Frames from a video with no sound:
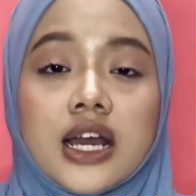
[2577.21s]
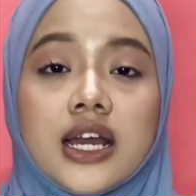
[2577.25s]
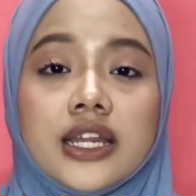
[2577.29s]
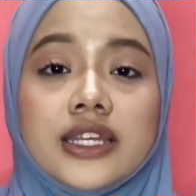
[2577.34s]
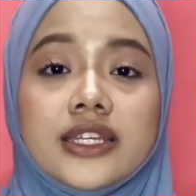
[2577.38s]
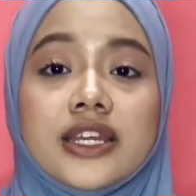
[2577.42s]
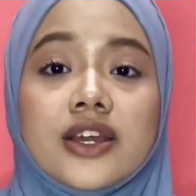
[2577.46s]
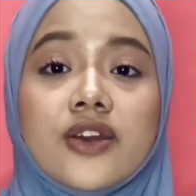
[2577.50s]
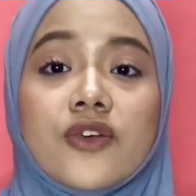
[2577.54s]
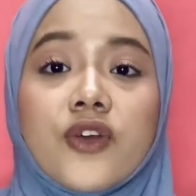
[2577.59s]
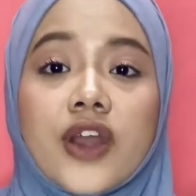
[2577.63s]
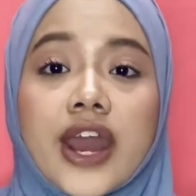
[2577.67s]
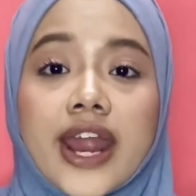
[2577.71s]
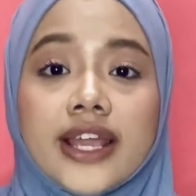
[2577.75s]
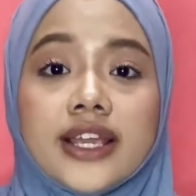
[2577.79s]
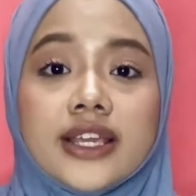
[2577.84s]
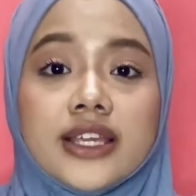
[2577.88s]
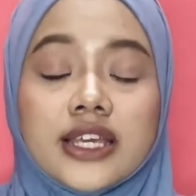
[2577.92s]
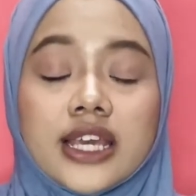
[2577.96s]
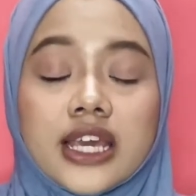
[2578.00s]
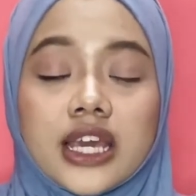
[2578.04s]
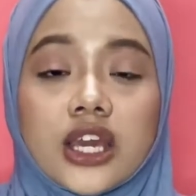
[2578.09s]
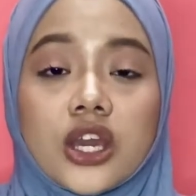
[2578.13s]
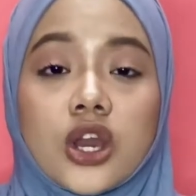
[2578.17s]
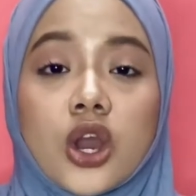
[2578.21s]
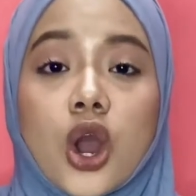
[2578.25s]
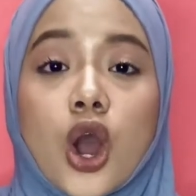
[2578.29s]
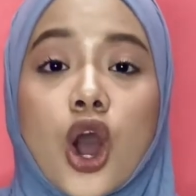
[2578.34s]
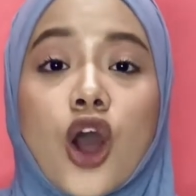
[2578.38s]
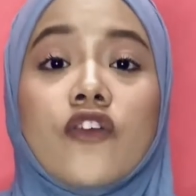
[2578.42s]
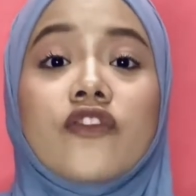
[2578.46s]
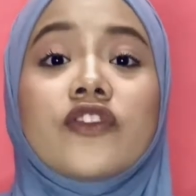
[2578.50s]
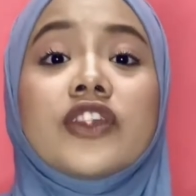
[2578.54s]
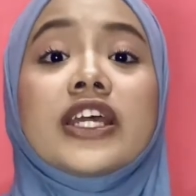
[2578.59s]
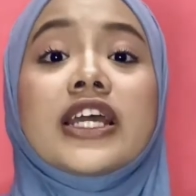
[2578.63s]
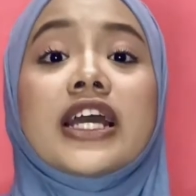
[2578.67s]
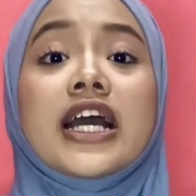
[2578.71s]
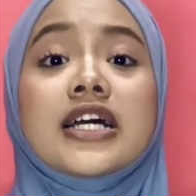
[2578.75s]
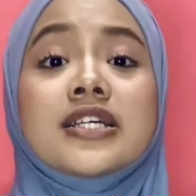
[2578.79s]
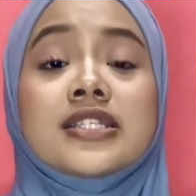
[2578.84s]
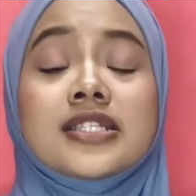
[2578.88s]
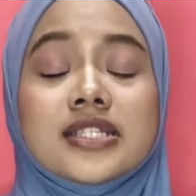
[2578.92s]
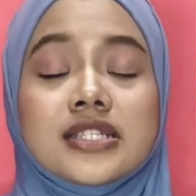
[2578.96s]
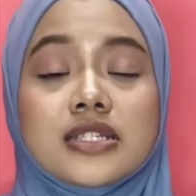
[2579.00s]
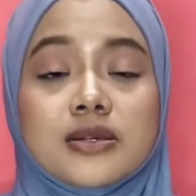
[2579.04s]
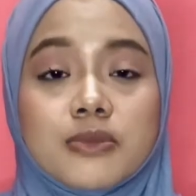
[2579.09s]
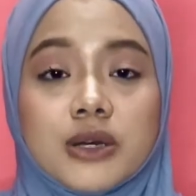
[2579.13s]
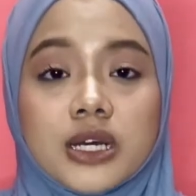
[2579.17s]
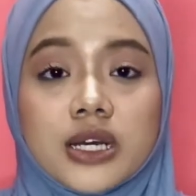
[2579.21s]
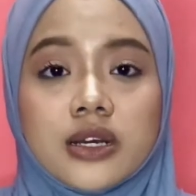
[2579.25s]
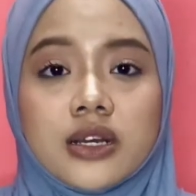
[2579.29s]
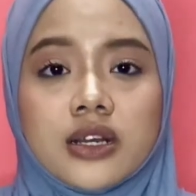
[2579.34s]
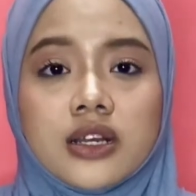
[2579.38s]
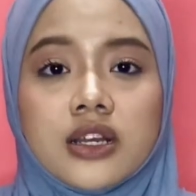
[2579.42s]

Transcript: the ranking of the customer